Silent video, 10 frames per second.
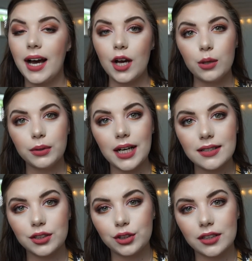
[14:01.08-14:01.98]
I hope you
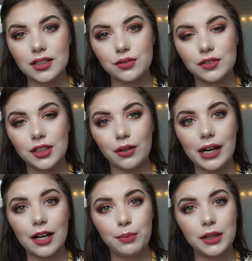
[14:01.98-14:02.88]
guys enjoyed this video.
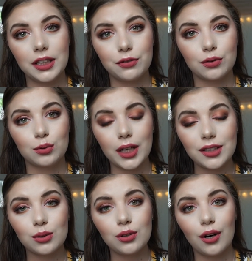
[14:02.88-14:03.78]
I have been here for
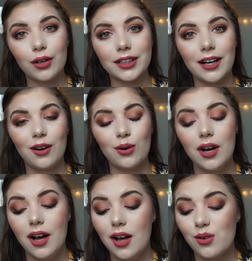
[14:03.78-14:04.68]
way too long now,
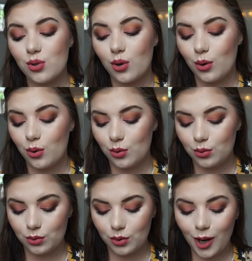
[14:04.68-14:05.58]
so
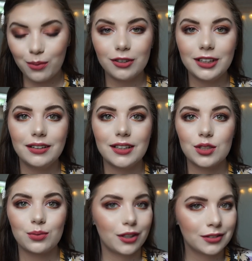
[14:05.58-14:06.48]
hopefully
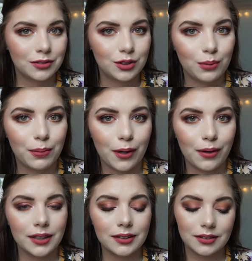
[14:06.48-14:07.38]
this wasn't too
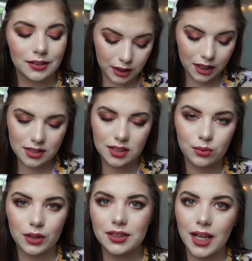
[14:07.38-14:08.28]
boring because this
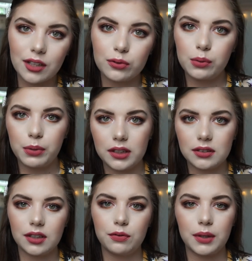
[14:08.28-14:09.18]
was kind of
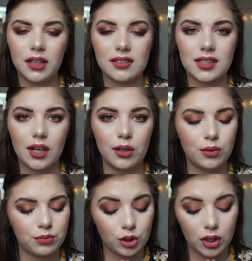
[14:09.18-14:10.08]
repetitive because
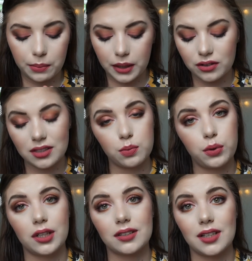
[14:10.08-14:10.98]
I talk about these
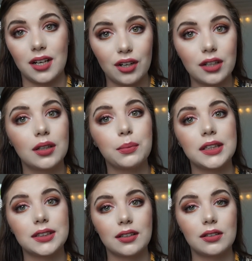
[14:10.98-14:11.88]
products a lot on
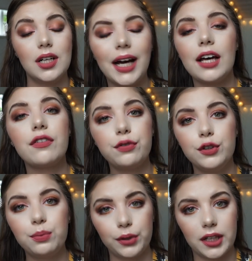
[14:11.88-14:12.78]
my channel. I have a
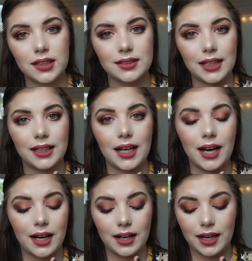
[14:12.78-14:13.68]
few products that
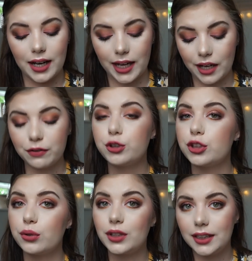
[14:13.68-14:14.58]
I haven't
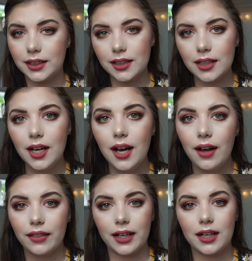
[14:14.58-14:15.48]
showed here
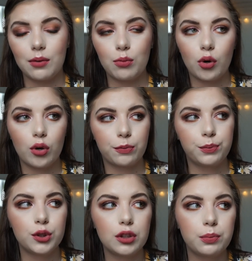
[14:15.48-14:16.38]
that are more
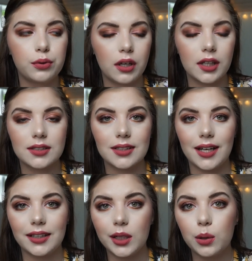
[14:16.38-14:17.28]
beauty products
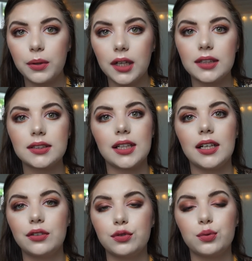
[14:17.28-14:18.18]
and nail polish
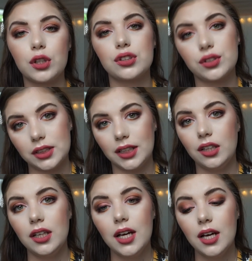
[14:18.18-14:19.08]
and if you want to
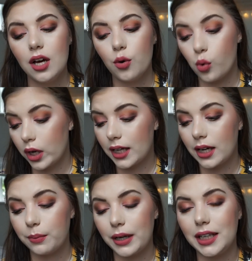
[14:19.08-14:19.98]
see what
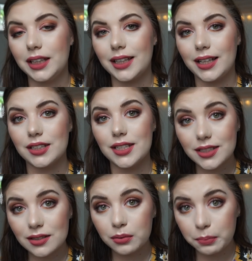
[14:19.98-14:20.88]
I'm panning that
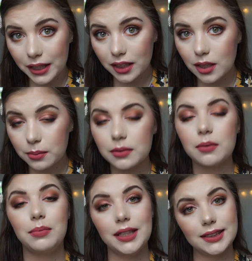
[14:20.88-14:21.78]
isn't makeup,
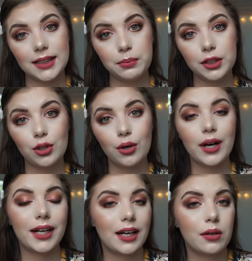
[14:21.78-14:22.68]
please let me know
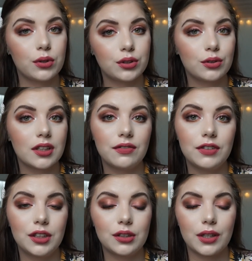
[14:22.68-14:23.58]
and I will do that
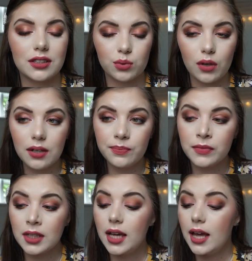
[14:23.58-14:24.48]
video as well.
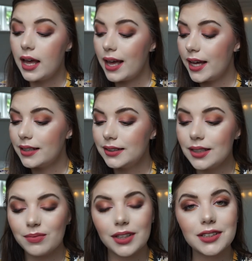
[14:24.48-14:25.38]
And
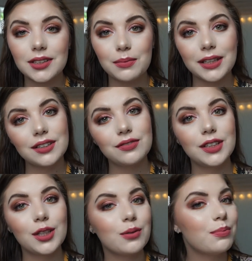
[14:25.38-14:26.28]
yeah, until my next
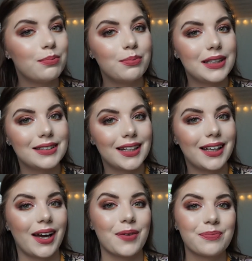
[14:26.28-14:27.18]
video, please
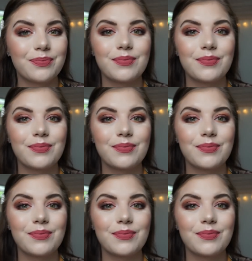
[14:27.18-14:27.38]
take care.